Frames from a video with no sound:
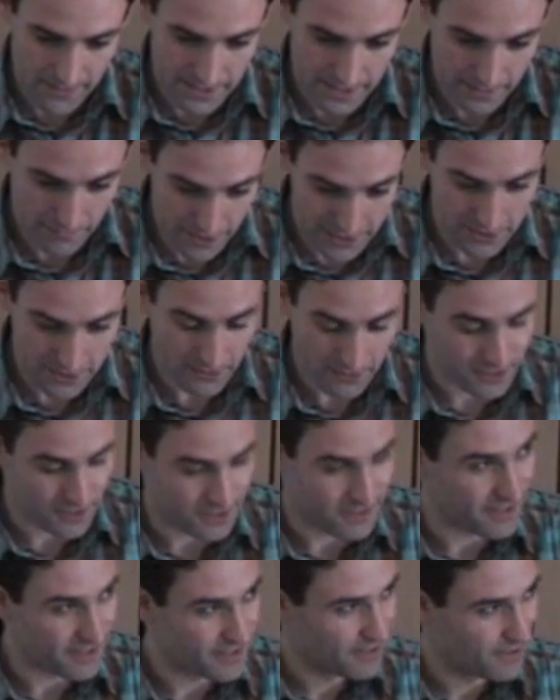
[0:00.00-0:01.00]
sequential
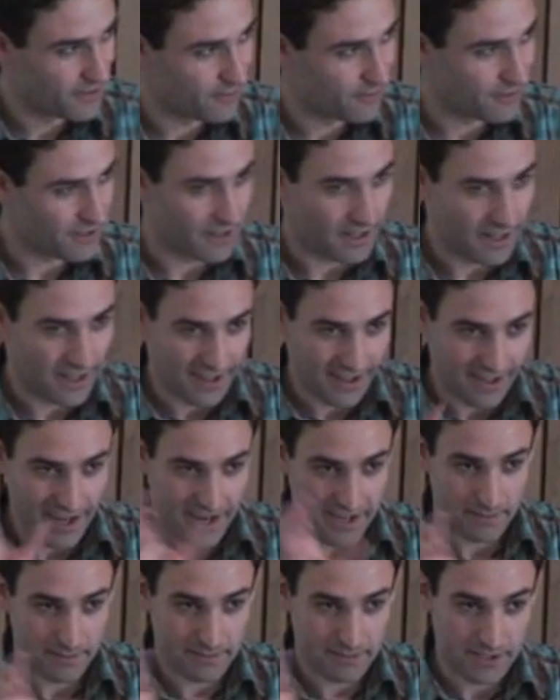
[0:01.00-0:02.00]
auctions, where
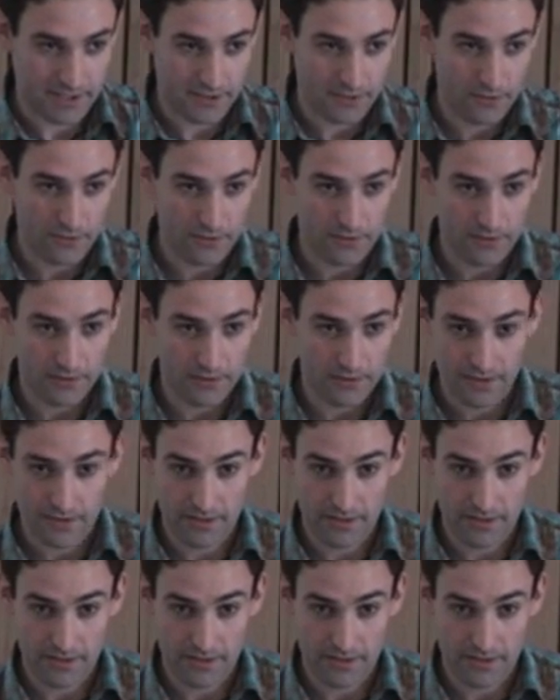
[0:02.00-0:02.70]
items are sold